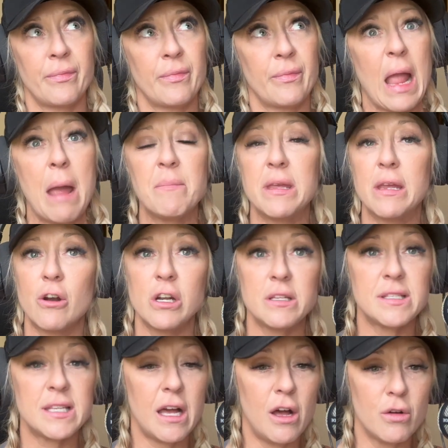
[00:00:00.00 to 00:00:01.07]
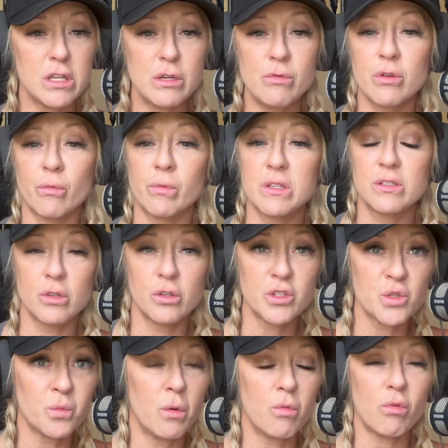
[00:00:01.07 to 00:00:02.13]
I'm here to tell you the
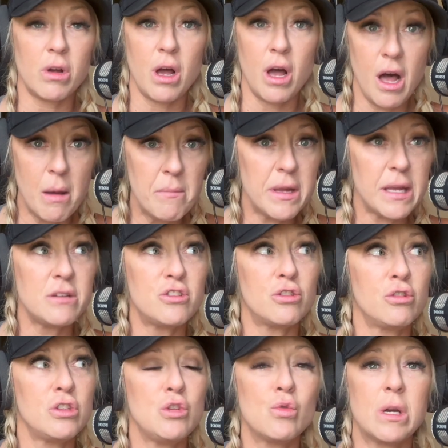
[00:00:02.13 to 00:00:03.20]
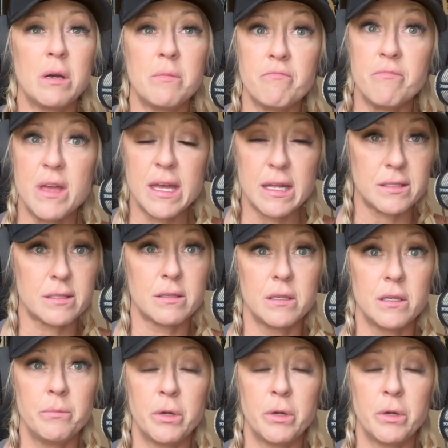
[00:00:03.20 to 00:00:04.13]
results won't come until you commit.